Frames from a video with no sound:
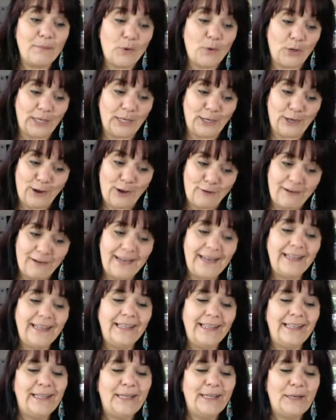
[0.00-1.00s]
Morning Laurie,
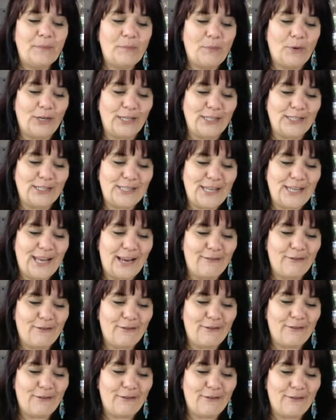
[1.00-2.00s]
morning
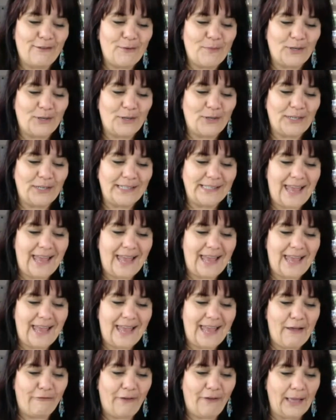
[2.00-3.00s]
Cheryl, morning Steph,
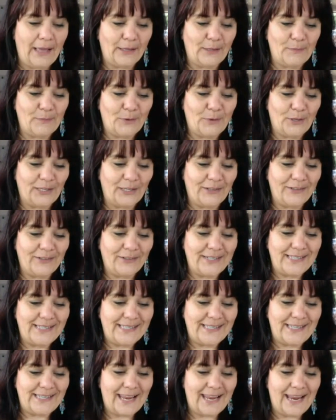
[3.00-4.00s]
good morning
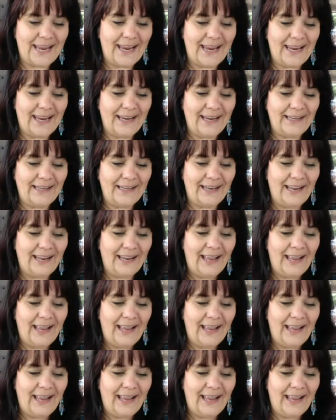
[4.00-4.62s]
Christine,